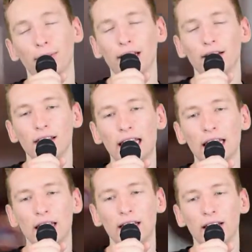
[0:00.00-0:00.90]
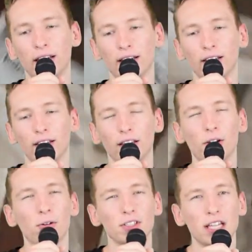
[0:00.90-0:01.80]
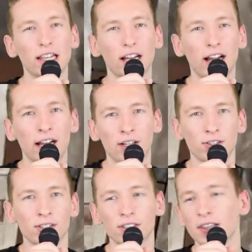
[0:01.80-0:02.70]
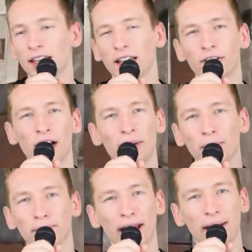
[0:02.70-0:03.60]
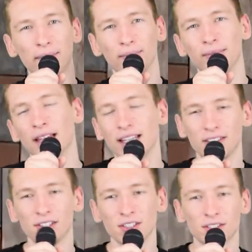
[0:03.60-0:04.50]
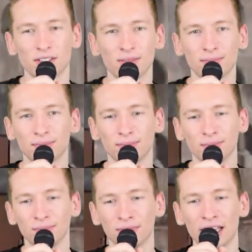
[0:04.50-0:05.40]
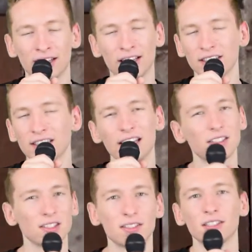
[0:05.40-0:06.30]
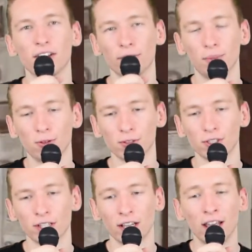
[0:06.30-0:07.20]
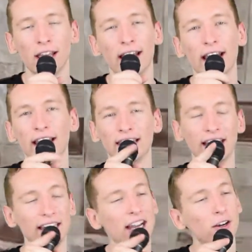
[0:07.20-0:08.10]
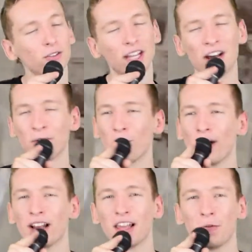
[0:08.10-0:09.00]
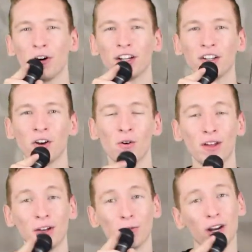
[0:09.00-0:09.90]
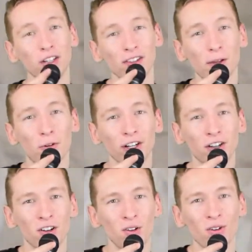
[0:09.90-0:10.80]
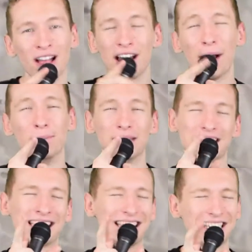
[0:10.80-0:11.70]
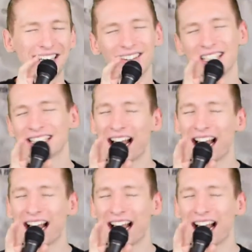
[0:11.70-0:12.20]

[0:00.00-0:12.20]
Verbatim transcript: there, they uh, they go inside their house. They grab a map that just contains just a ton of bullshit, and they narrow down where they want to go and where do they want to go? A mysterious